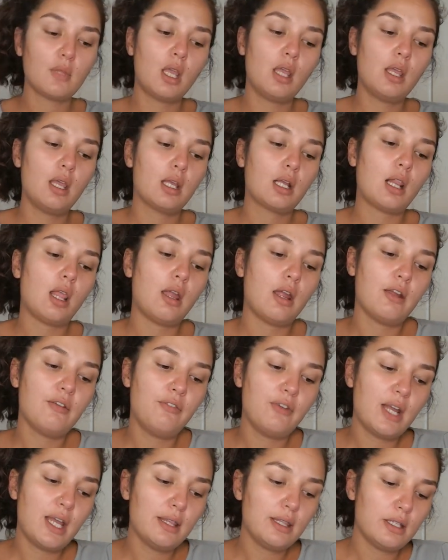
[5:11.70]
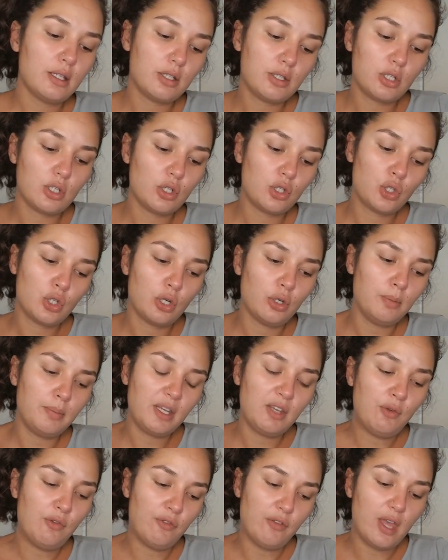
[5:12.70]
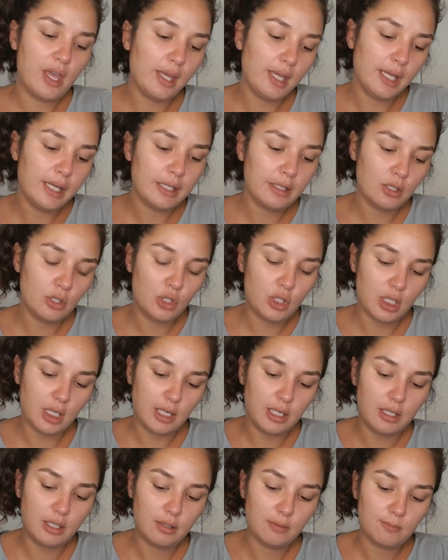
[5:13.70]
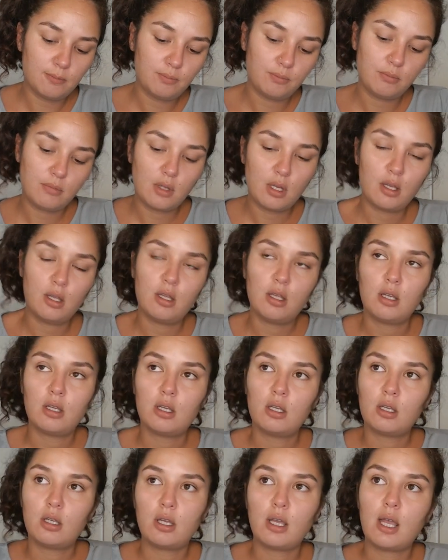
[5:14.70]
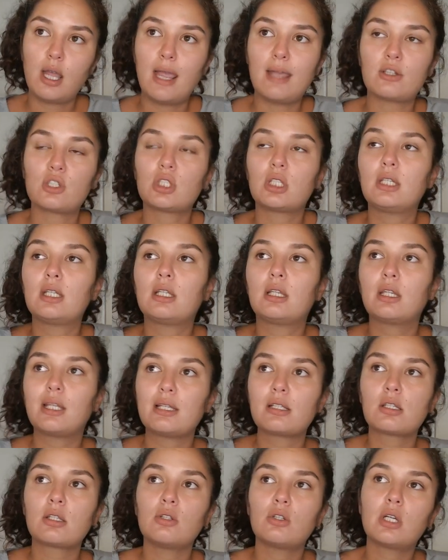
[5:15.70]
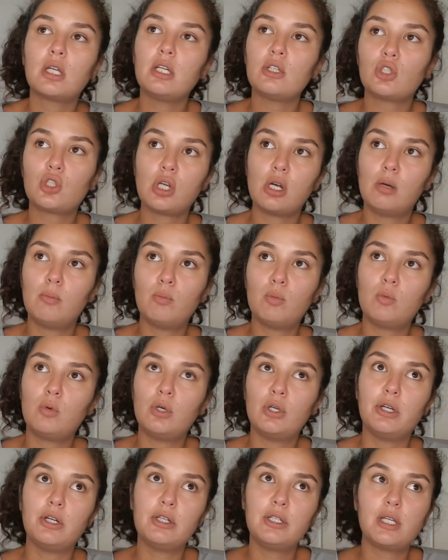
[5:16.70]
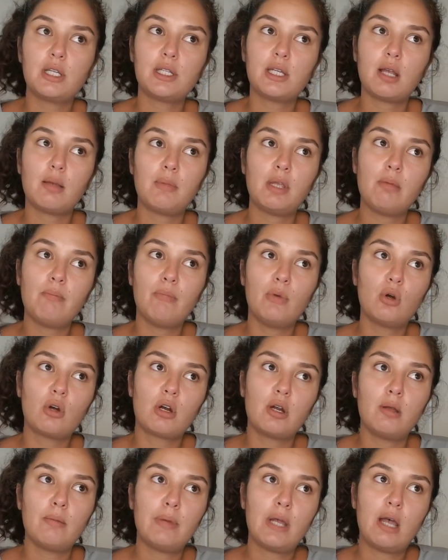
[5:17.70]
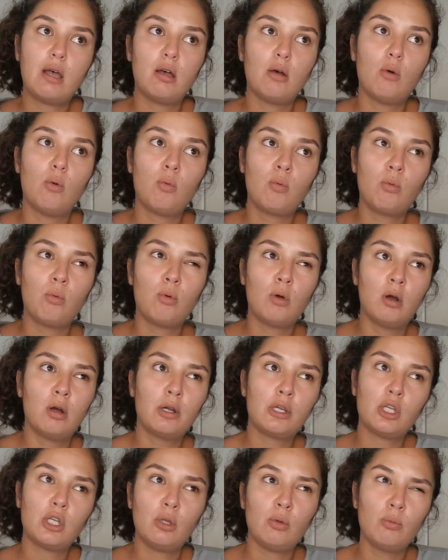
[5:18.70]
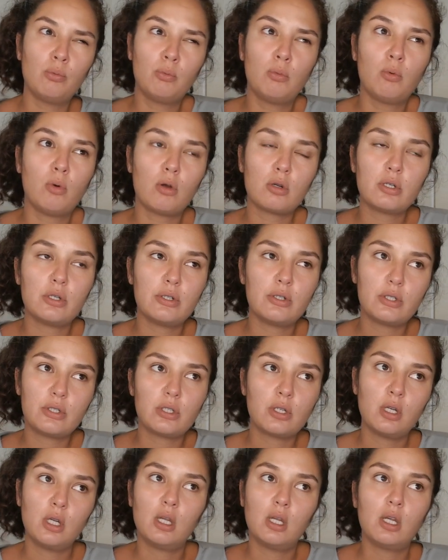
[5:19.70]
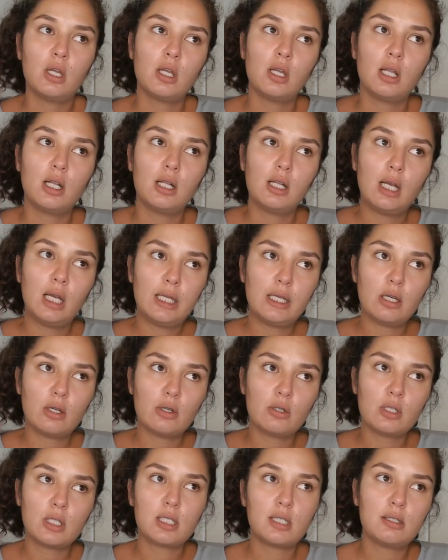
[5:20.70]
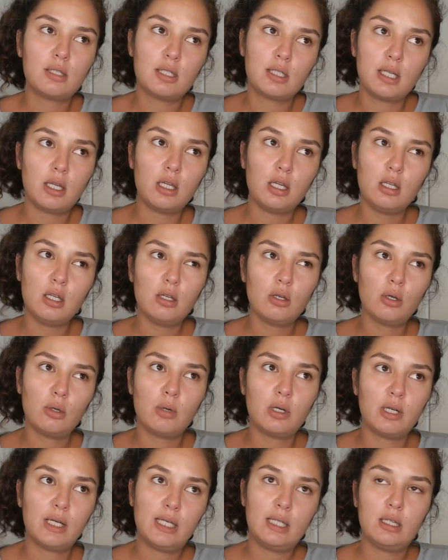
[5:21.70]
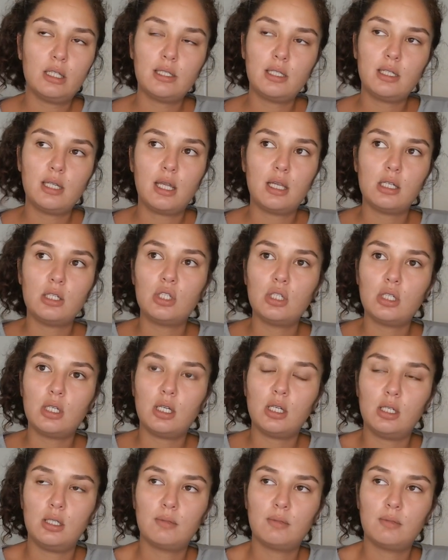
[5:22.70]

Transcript: Clarify this to be fair energy. Actually, let's look at chopped wood. Tell me more about what you want Leos to see who are in this energy.